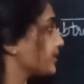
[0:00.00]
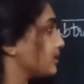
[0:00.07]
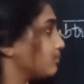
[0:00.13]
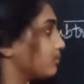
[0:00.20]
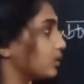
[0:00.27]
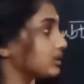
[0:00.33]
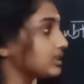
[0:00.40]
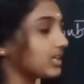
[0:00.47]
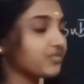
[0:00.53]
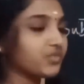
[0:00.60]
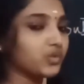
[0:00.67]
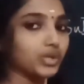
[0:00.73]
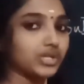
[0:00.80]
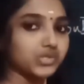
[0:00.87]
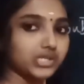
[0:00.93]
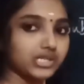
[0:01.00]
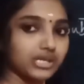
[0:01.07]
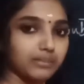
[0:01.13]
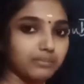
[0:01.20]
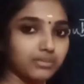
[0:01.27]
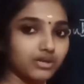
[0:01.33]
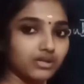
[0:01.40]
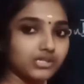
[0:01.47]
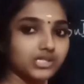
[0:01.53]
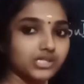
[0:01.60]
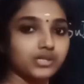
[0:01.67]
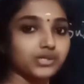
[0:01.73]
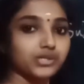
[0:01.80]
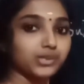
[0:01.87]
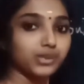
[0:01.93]
Both are 4-digit numbers,
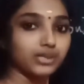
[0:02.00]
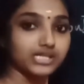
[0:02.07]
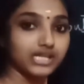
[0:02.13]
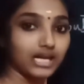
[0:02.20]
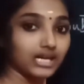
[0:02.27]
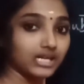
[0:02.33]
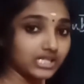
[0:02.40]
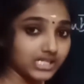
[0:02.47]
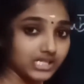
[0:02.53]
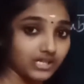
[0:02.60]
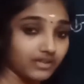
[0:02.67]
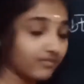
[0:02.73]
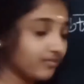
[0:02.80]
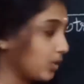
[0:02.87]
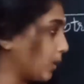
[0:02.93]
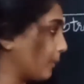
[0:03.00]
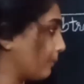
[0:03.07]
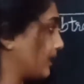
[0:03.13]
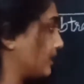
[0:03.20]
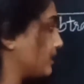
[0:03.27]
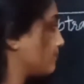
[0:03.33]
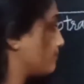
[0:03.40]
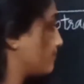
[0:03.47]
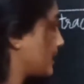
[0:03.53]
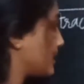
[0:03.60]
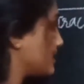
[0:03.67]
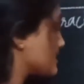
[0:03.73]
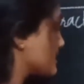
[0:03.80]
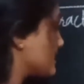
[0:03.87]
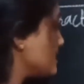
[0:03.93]
so it has 4
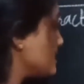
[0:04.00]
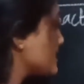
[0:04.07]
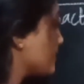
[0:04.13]
places,